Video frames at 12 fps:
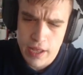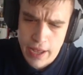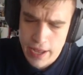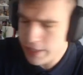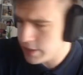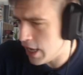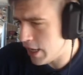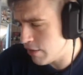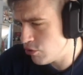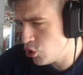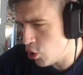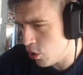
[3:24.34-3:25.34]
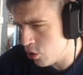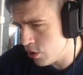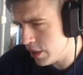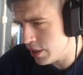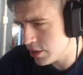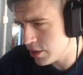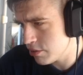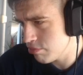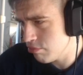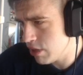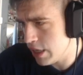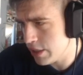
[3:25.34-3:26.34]
as I have shown you this
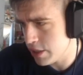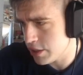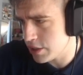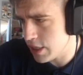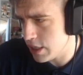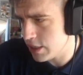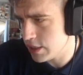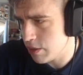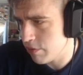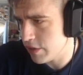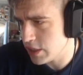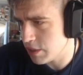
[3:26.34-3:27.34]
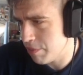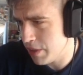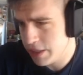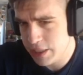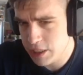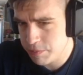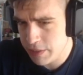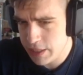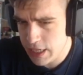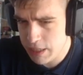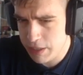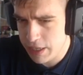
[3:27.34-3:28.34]
right at the start, some of his abilities, but
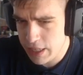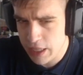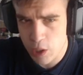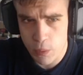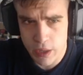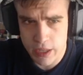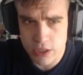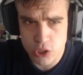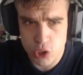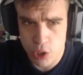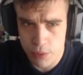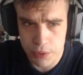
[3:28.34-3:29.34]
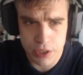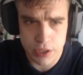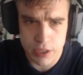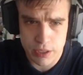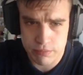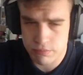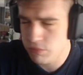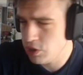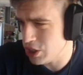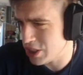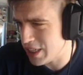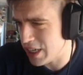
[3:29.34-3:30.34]
let me really quickly show you the
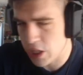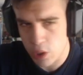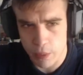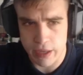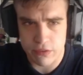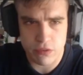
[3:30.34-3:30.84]
just real quick.